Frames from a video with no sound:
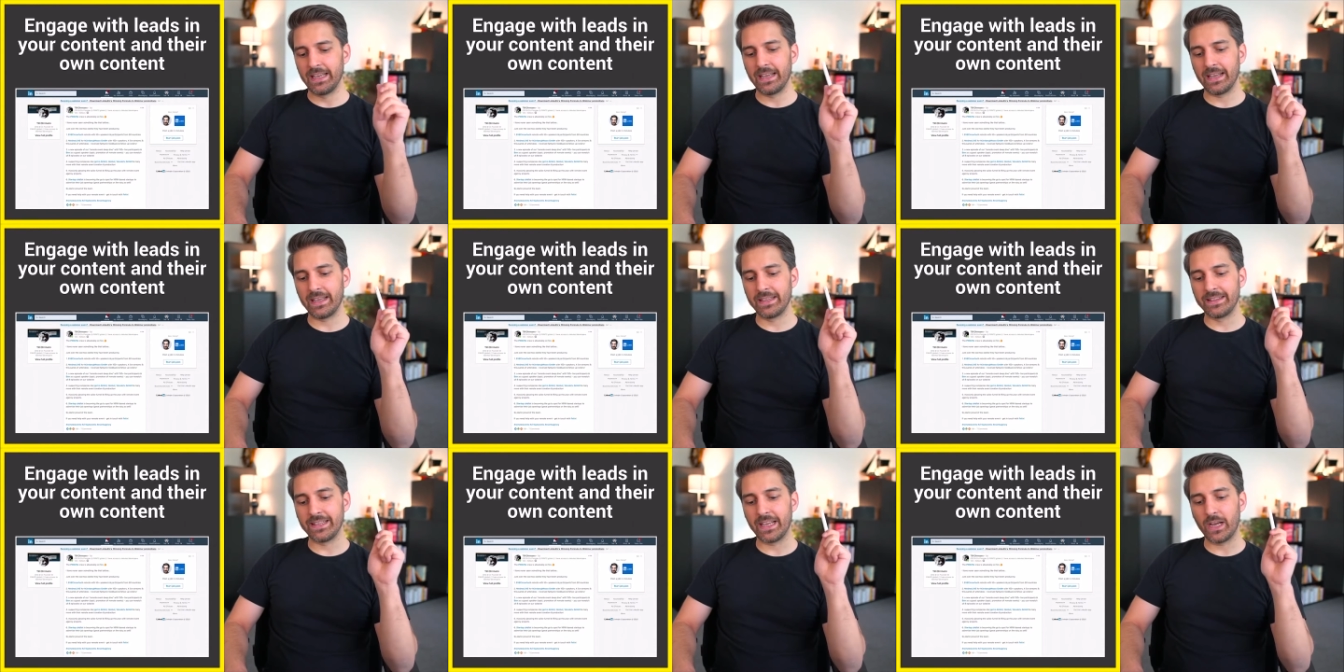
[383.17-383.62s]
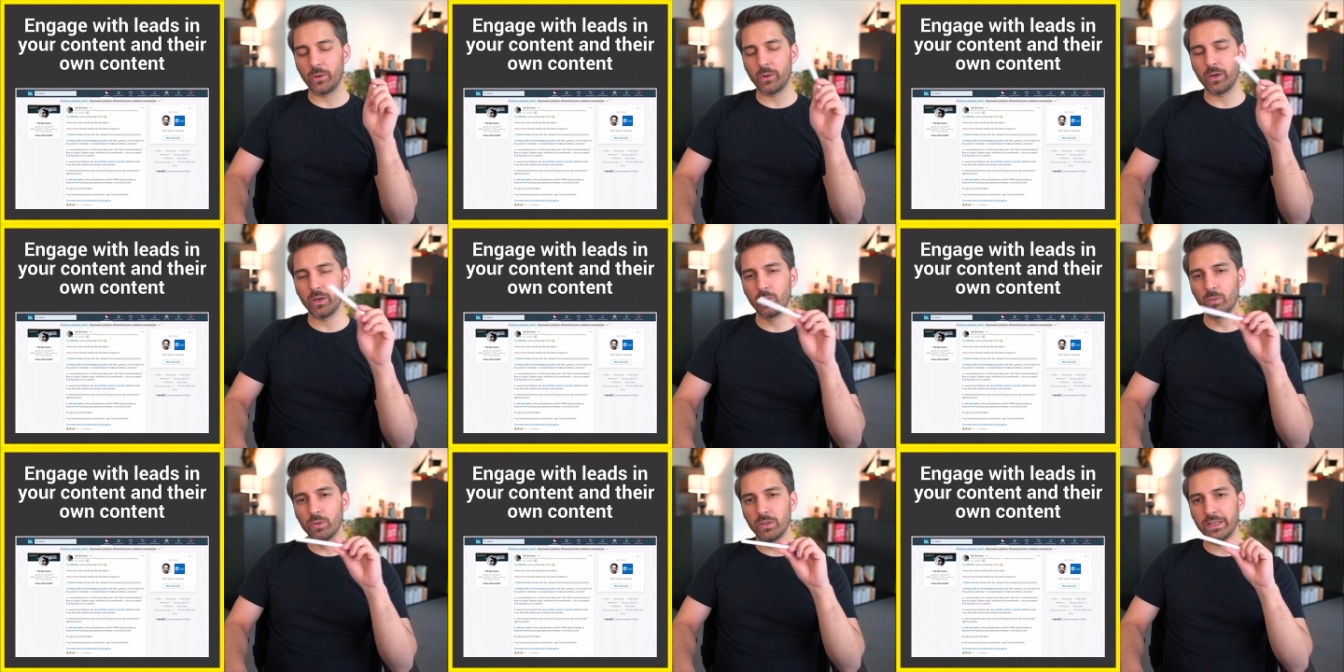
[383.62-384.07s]
and now I
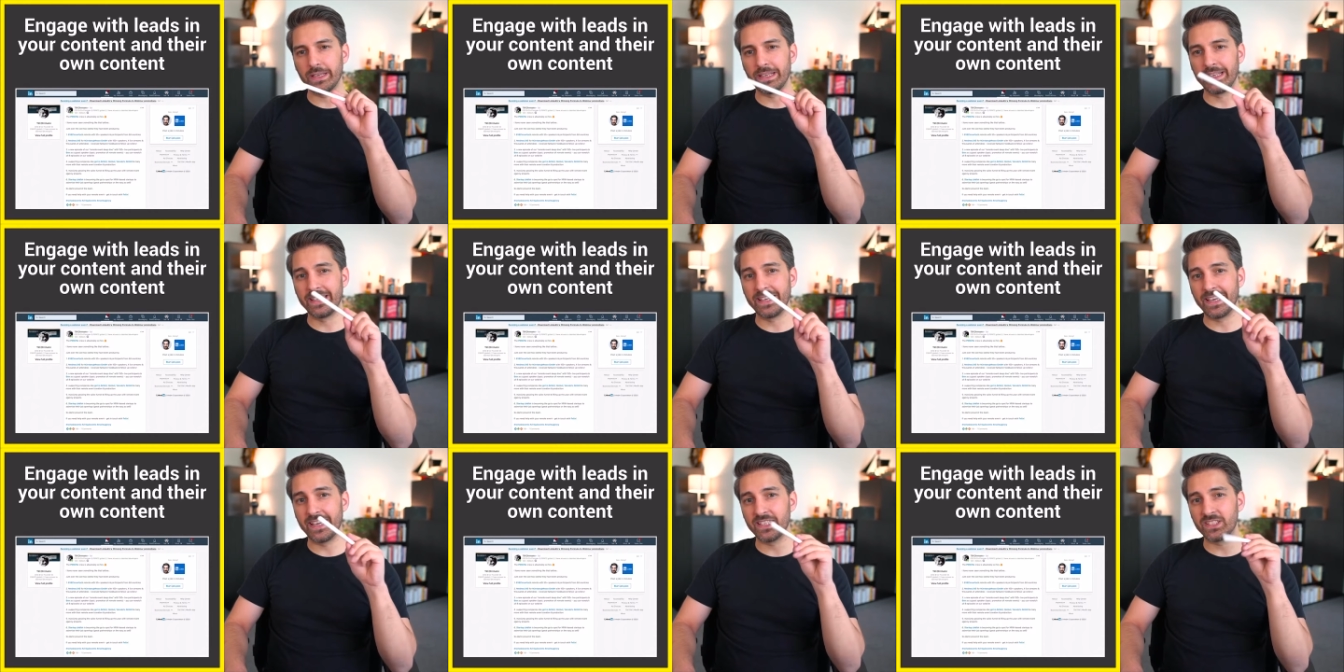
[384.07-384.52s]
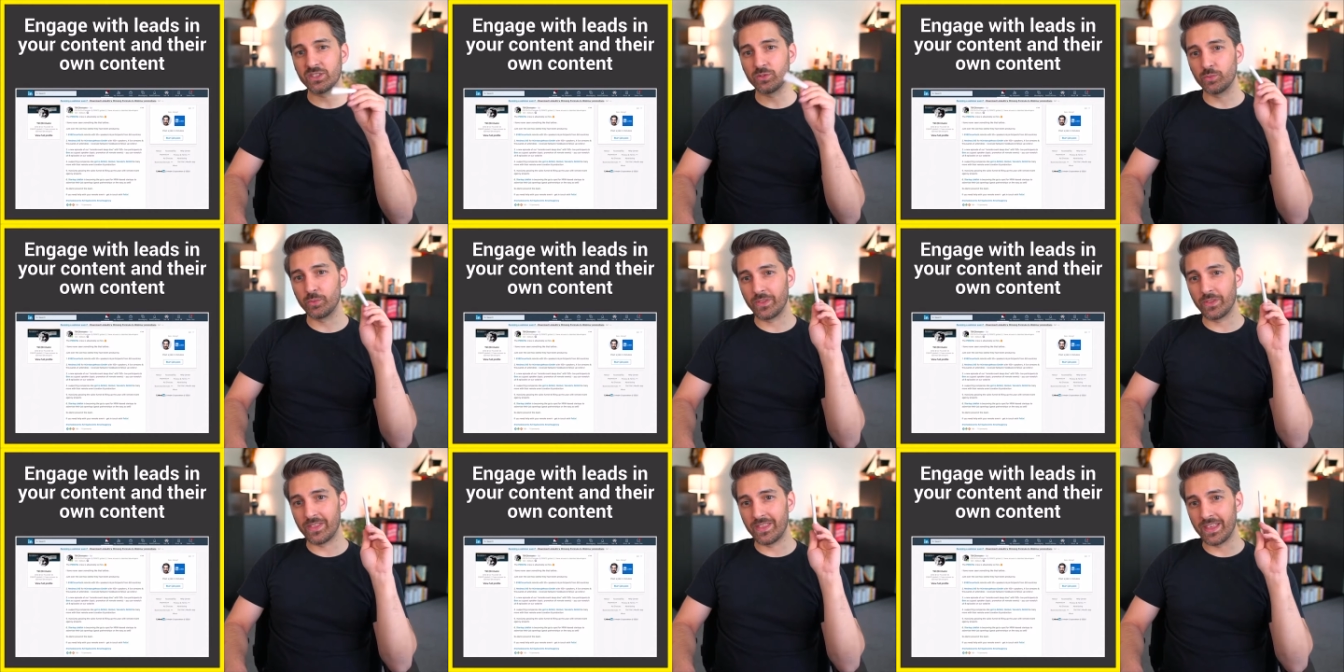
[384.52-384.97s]
will engage
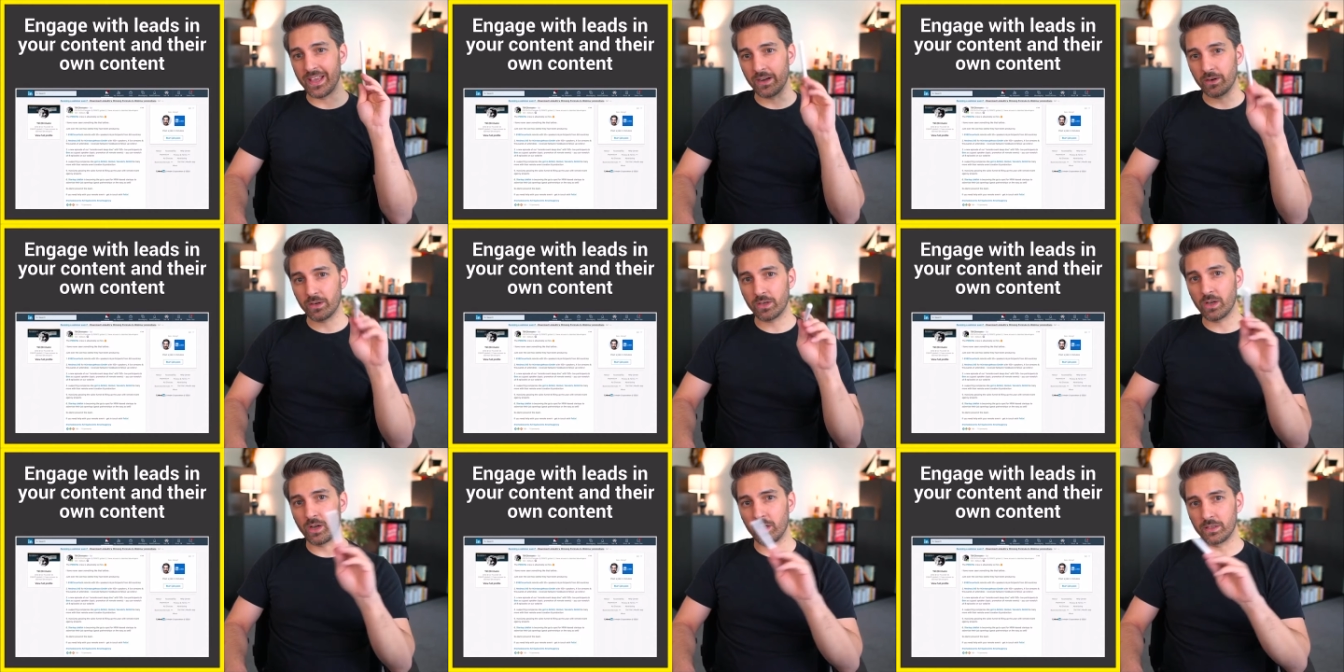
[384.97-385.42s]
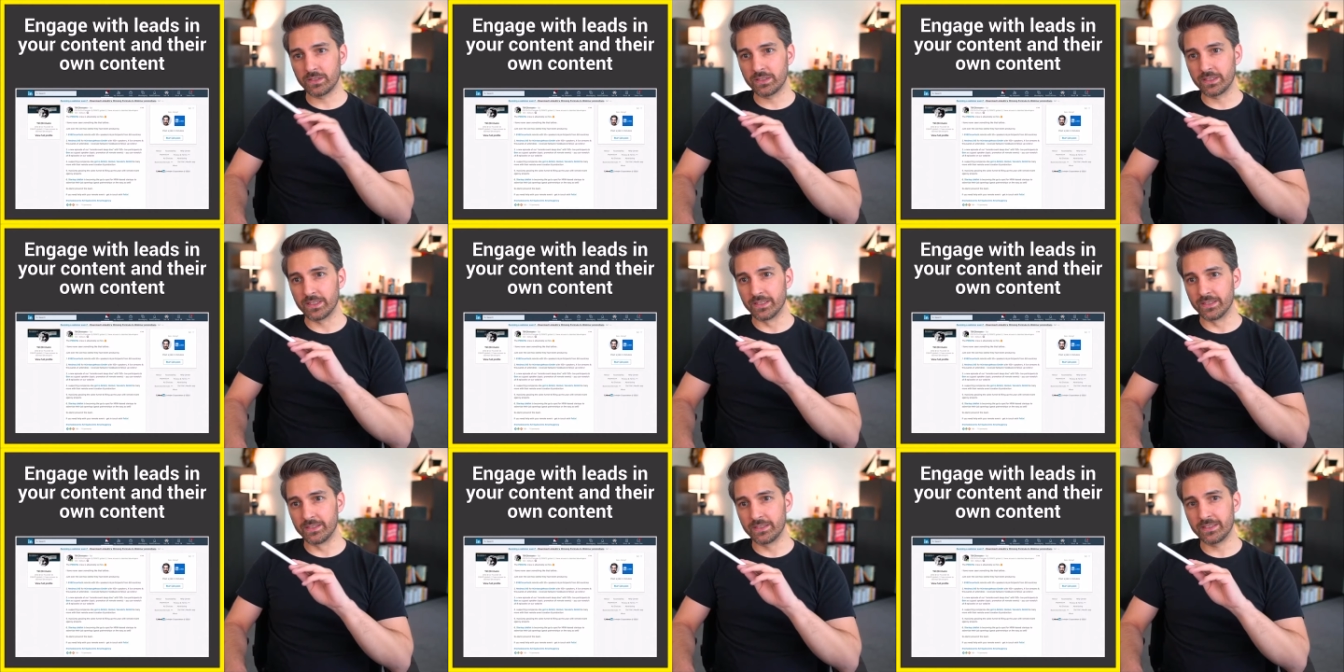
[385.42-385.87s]
with their
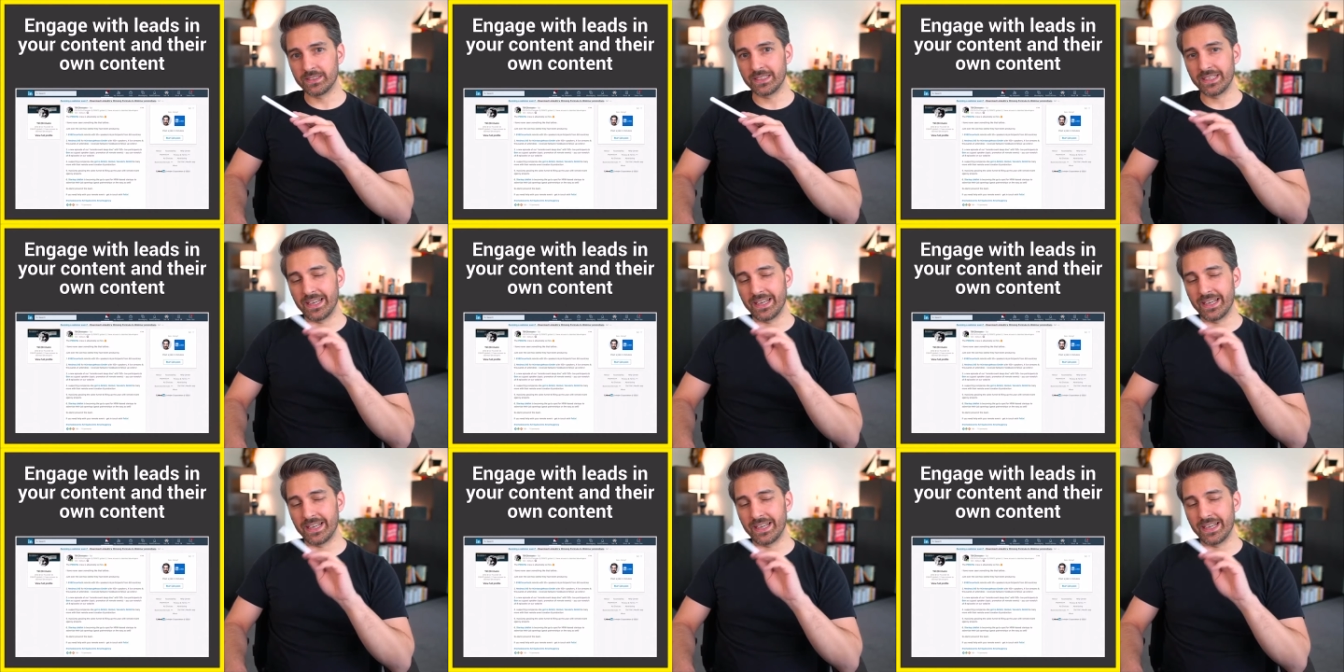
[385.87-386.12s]
content